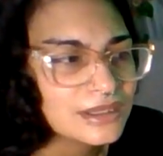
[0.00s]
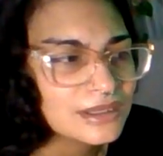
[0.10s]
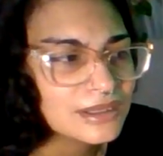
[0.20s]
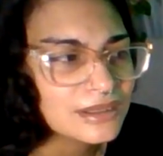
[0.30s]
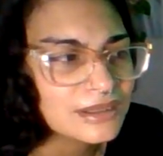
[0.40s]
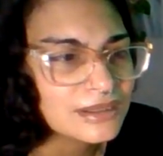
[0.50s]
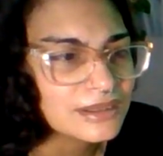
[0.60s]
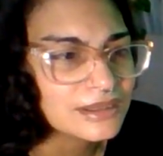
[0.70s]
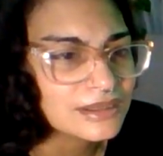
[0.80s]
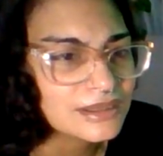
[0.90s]

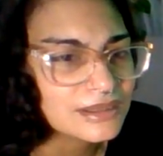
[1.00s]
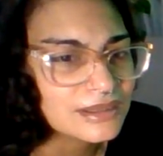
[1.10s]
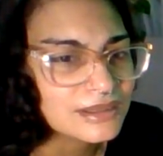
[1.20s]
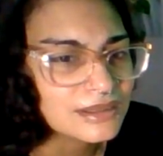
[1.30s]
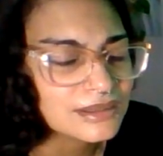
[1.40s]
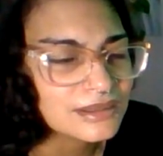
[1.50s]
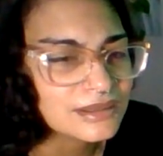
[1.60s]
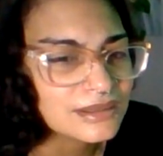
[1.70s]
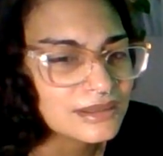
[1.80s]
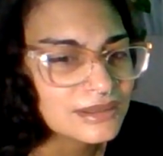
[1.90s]

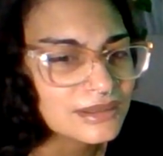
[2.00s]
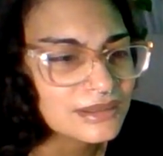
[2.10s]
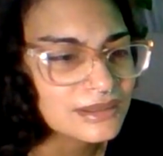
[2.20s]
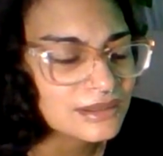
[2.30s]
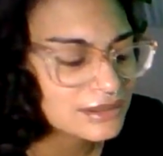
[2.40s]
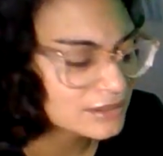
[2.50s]
(silence)